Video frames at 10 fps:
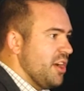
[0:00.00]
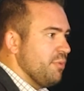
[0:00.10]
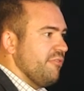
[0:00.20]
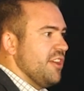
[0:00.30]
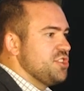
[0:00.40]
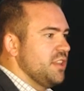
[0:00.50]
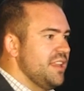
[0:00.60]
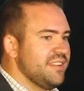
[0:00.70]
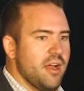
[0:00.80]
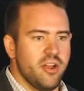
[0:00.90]
that are proficient in
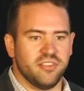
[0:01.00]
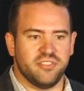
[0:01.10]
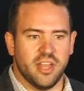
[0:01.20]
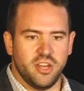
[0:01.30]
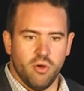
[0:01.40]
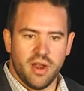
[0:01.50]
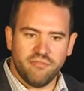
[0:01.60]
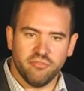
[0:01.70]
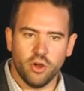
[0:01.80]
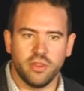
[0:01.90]
these areas and said, you know what, I've
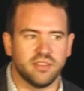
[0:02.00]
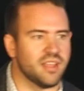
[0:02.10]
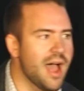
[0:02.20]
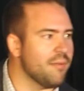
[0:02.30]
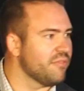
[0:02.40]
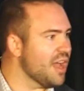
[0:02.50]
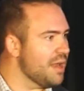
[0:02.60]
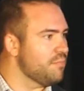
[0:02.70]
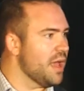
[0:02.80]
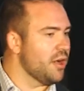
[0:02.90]
devoted the time, I've
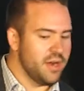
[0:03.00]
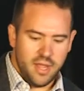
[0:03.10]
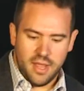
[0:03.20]
gotten better.